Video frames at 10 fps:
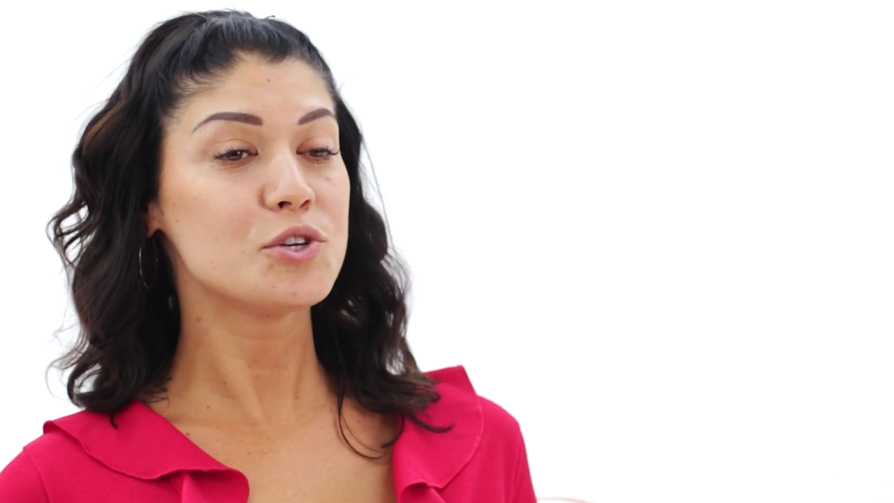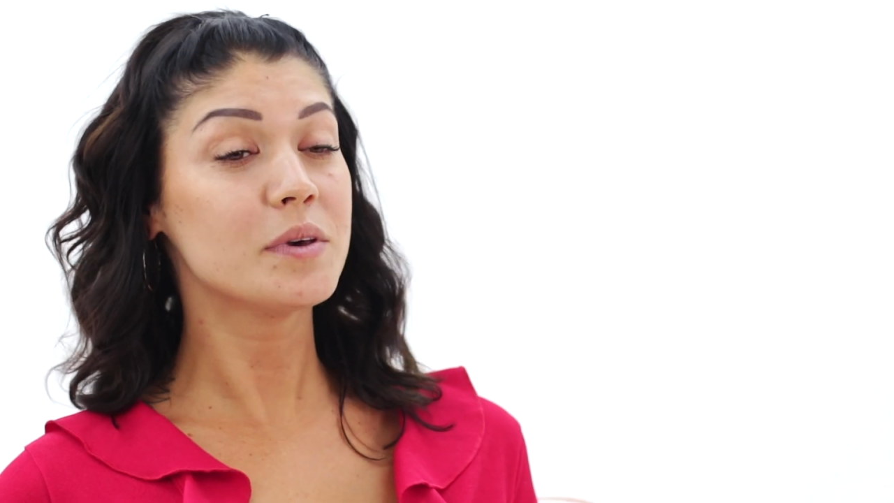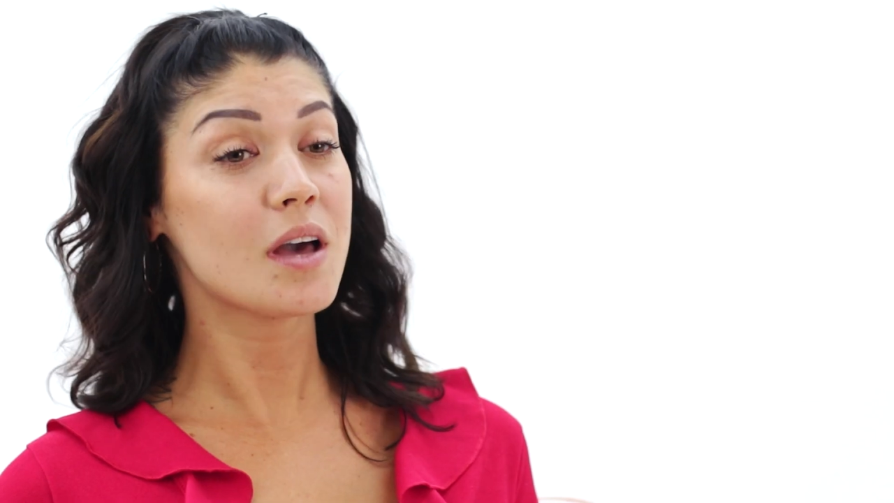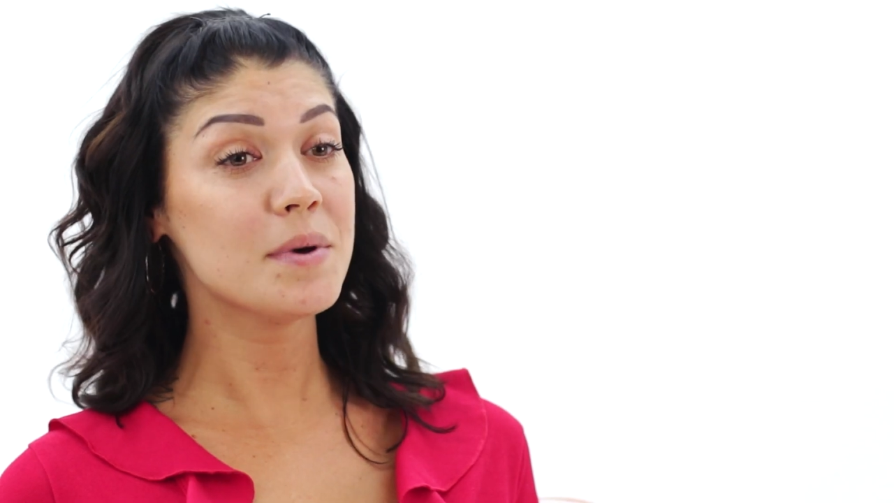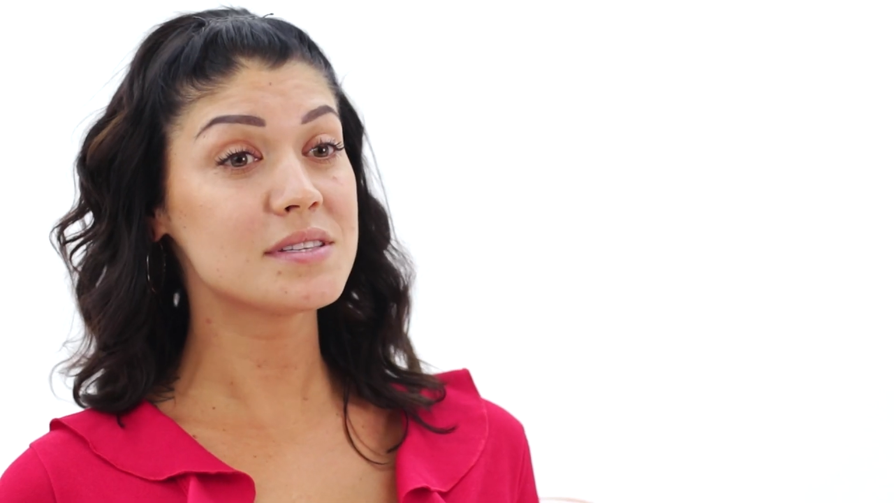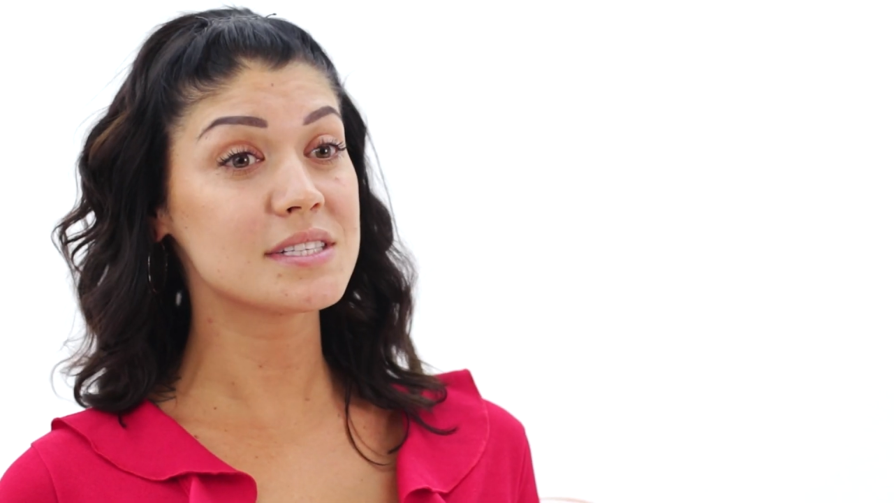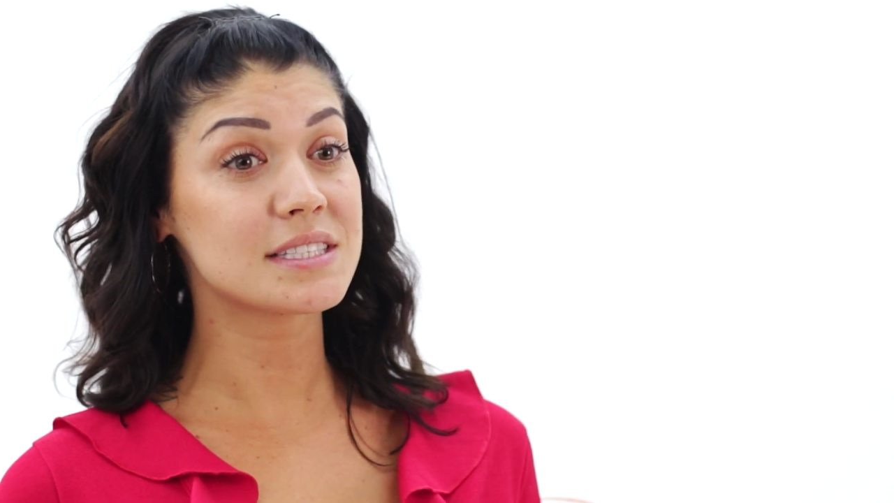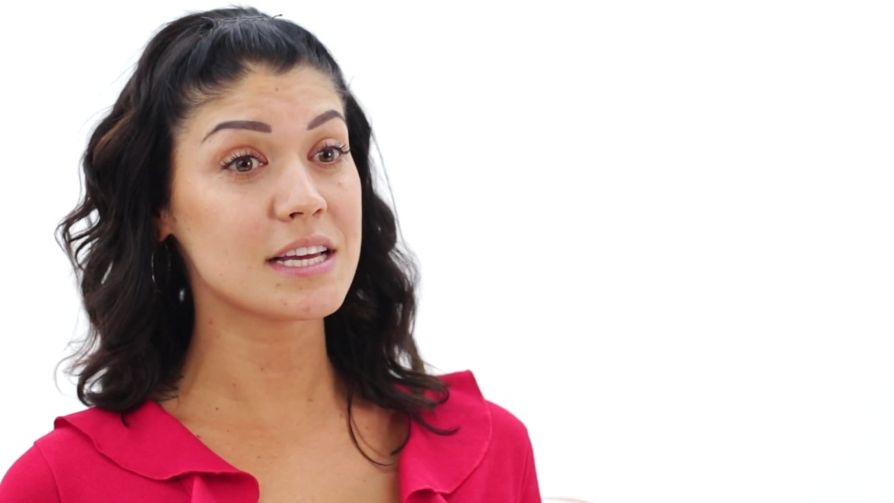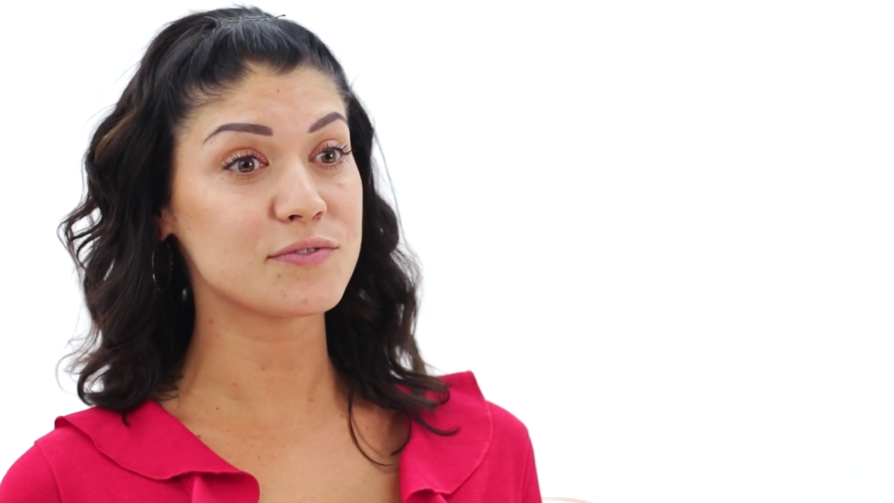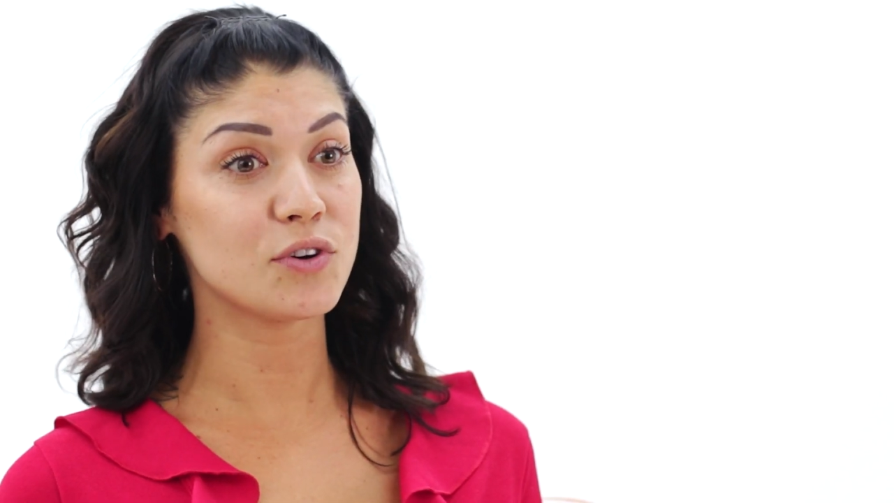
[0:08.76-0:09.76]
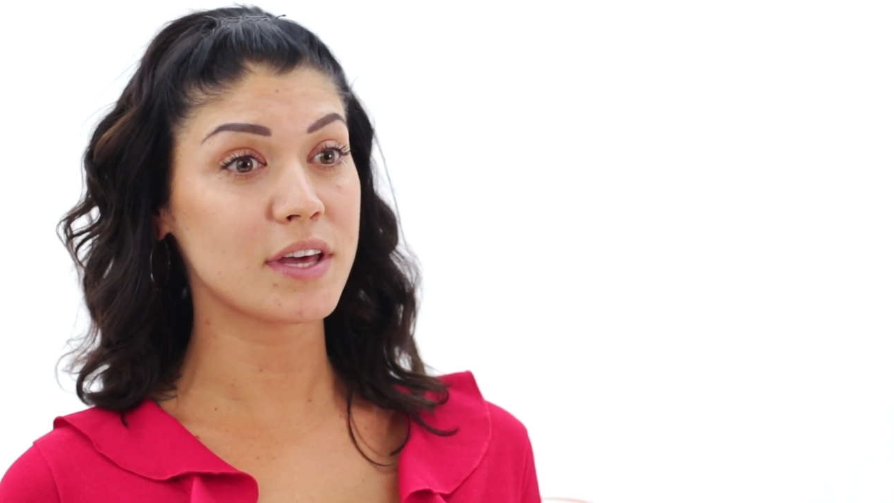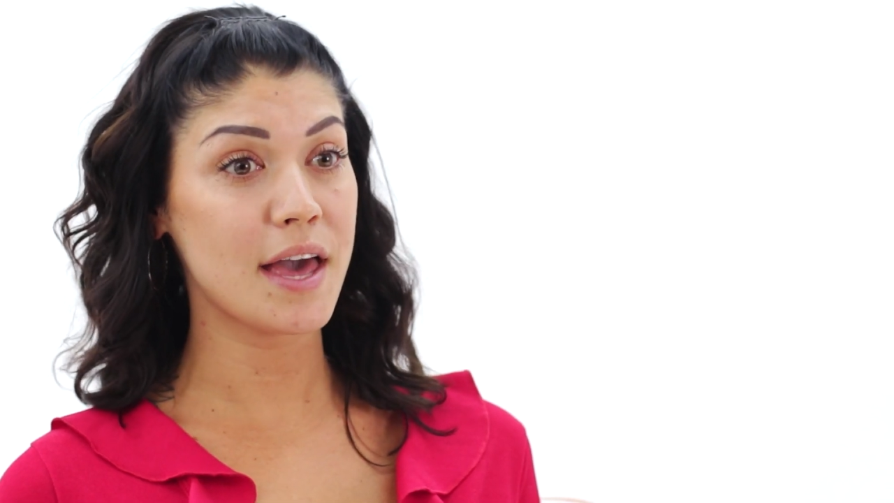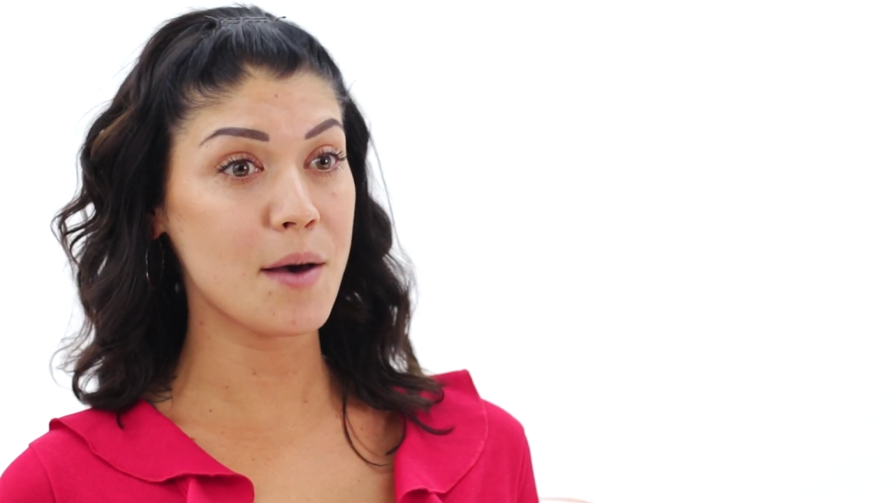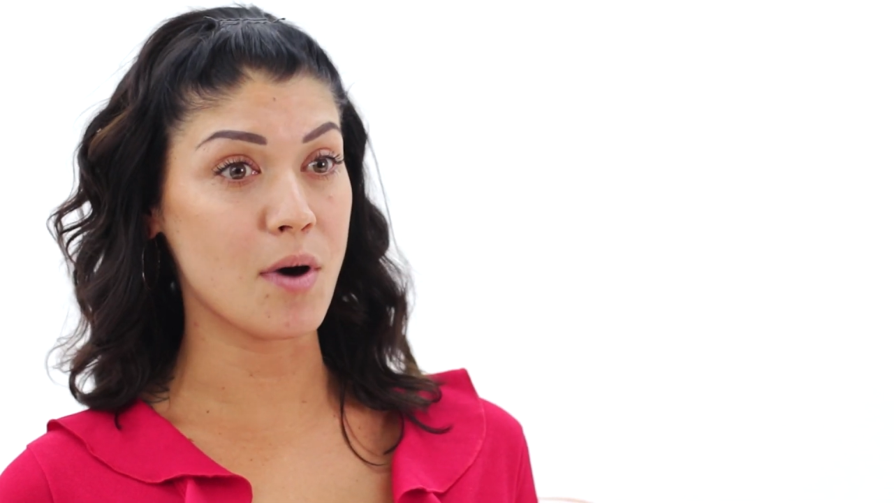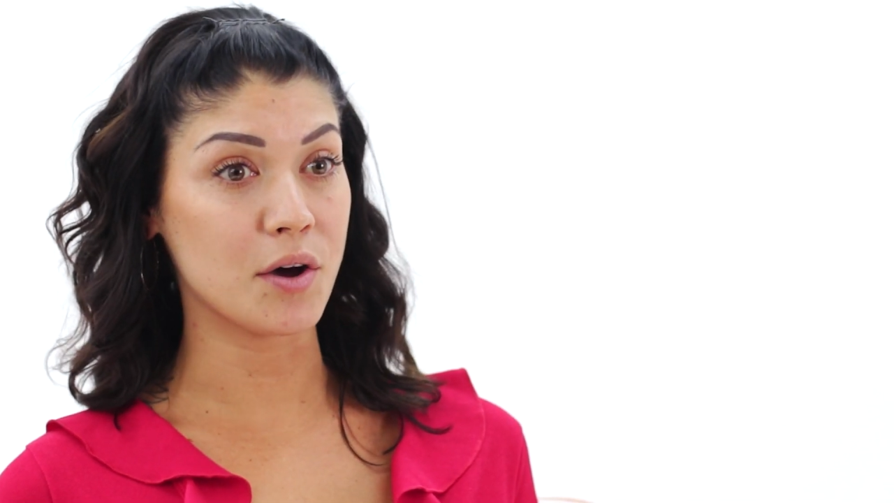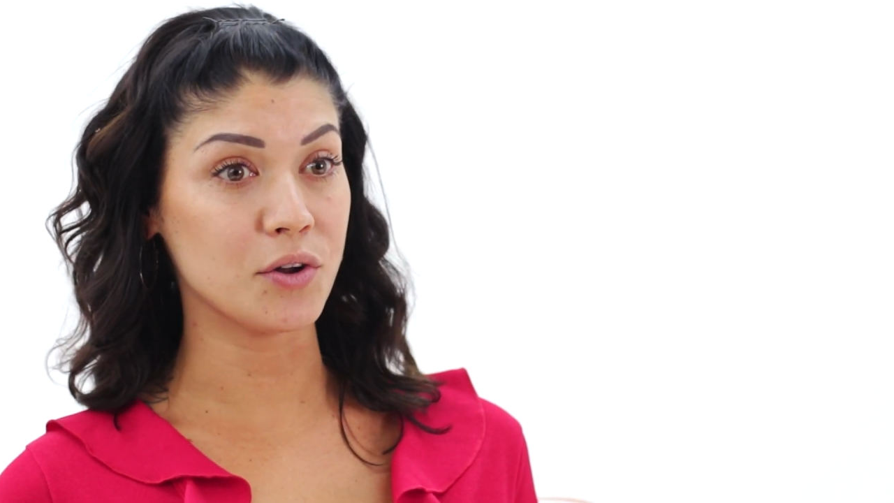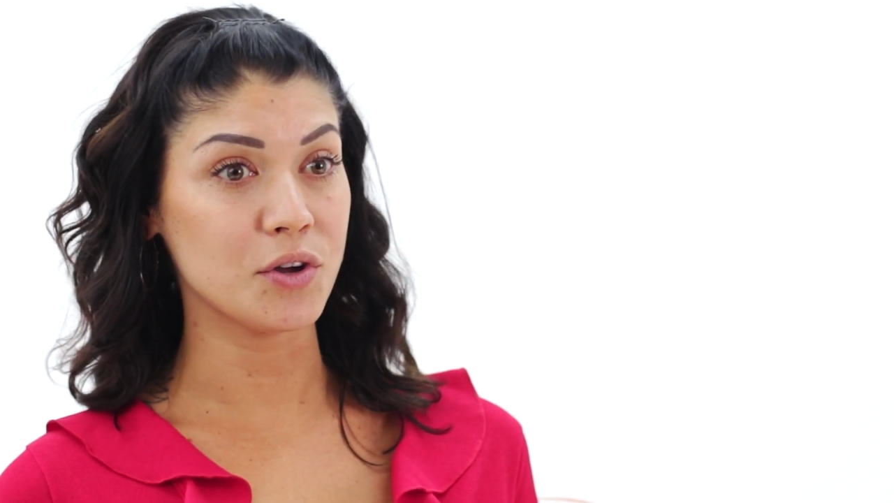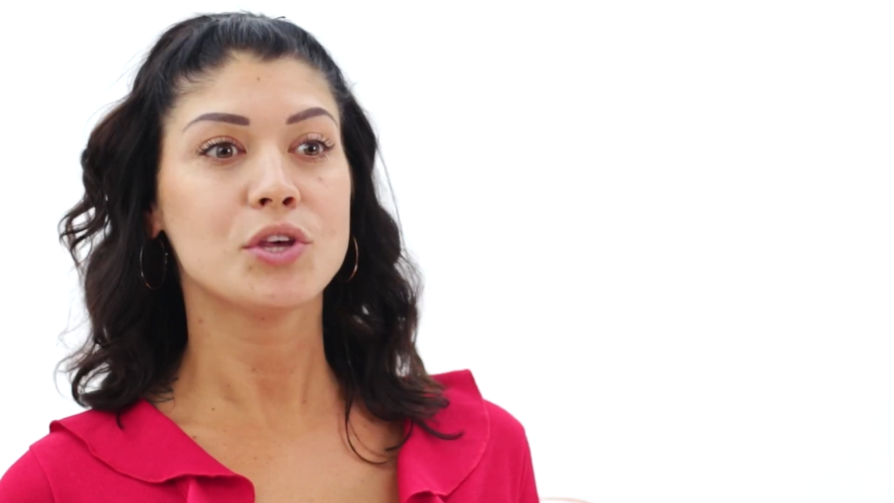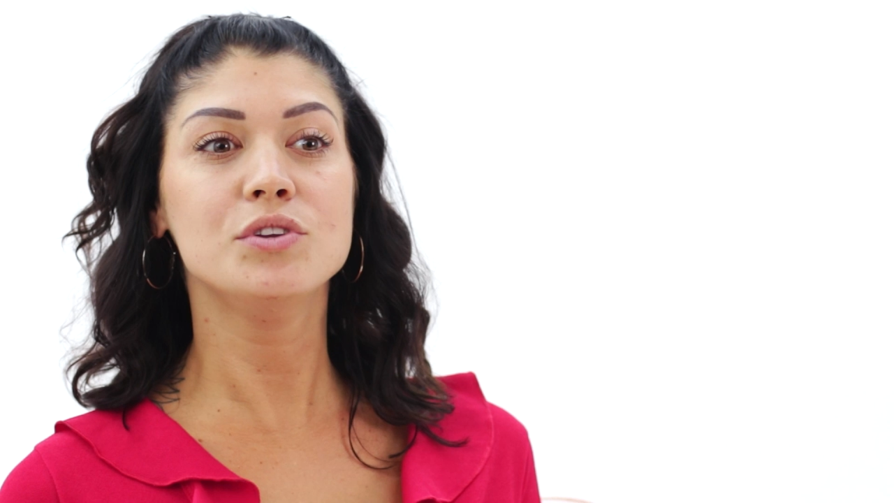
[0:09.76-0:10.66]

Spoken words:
To become a successful cam model,